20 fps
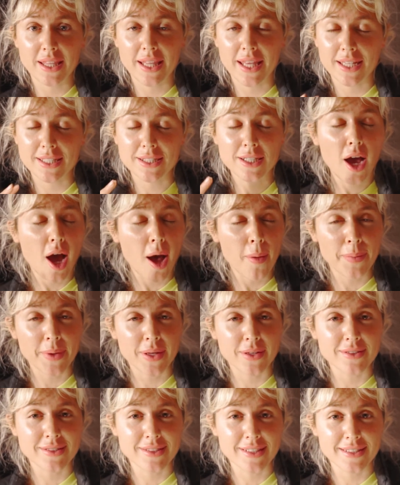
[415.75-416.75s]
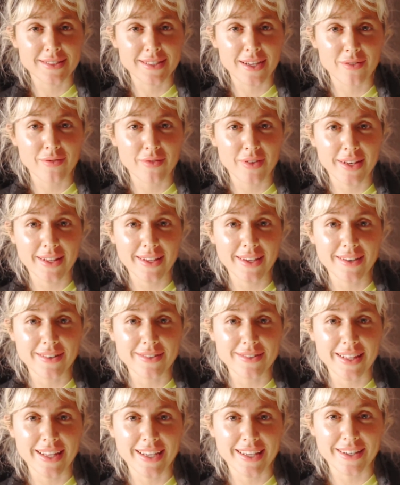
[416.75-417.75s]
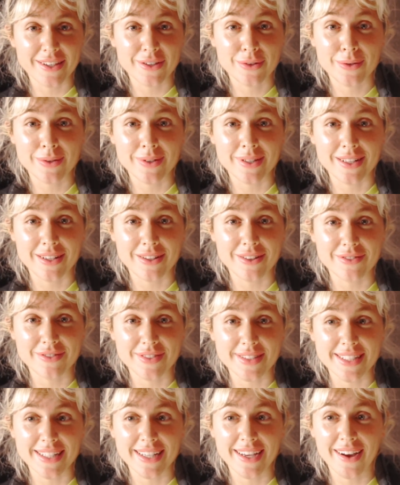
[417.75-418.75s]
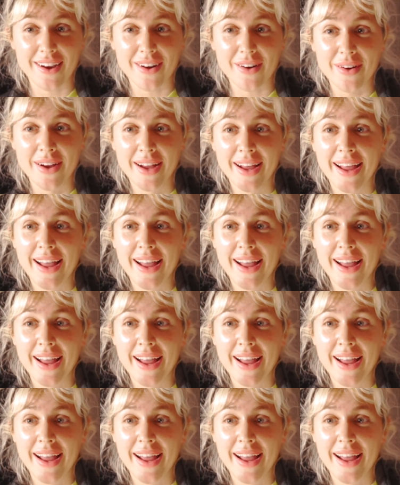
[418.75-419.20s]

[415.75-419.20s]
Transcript: like a topical sit-down video, like a critical video.